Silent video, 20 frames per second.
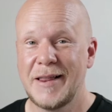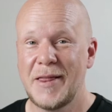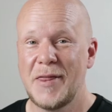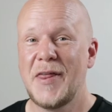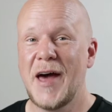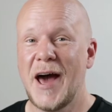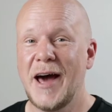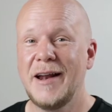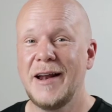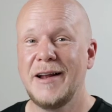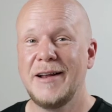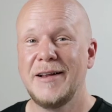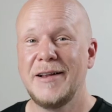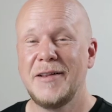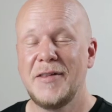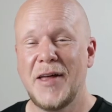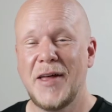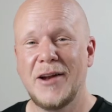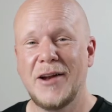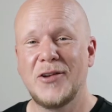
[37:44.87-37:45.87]
that
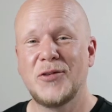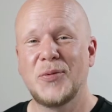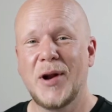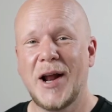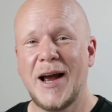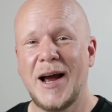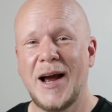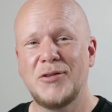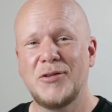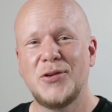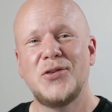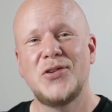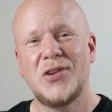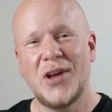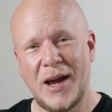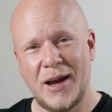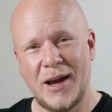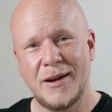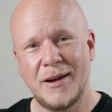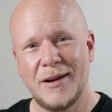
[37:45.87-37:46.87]
that is what I have to
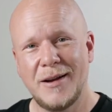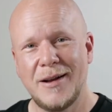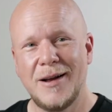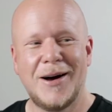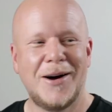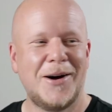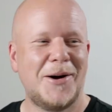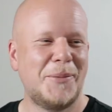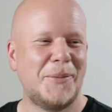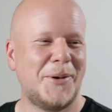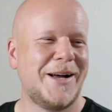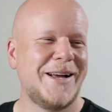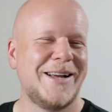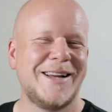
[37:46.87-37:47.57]
say. Um,